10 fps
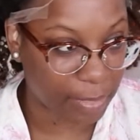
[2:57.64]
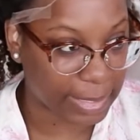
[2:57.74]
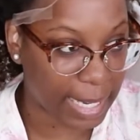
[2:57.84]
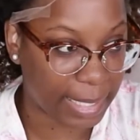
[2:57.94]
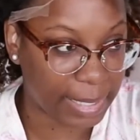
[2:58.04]
off
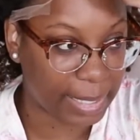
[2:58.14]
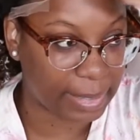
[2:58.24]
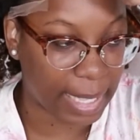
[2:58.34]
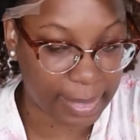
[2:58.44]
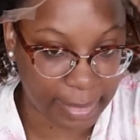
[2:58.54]
because I didn't
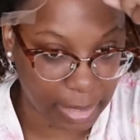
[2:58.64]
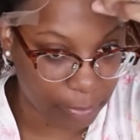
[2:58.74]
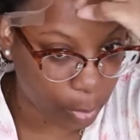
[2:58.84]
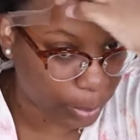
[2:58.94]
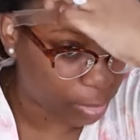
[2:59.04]
need that thick
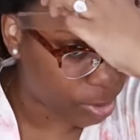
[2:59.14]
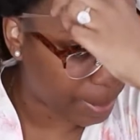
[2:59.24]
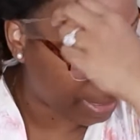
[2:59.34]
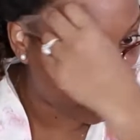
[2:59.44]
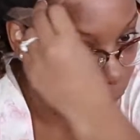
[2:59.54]
of a widow's
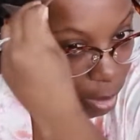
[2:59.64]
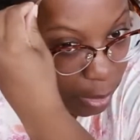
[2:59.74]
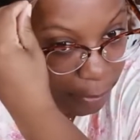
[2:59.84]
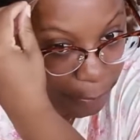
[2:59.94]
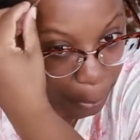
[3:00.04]
peak
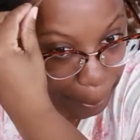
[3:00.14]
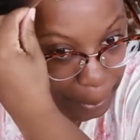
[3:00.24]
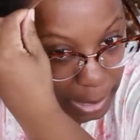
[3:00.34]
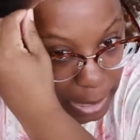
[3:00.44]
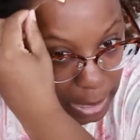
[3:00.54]
for
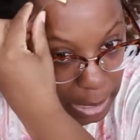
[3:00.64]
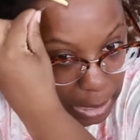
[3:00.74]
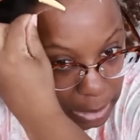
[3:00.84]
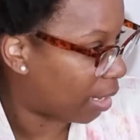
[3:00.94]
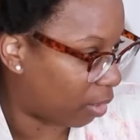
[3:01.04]

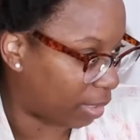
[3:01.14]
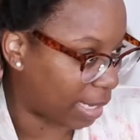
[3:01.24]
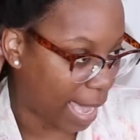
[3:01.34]
me. Now the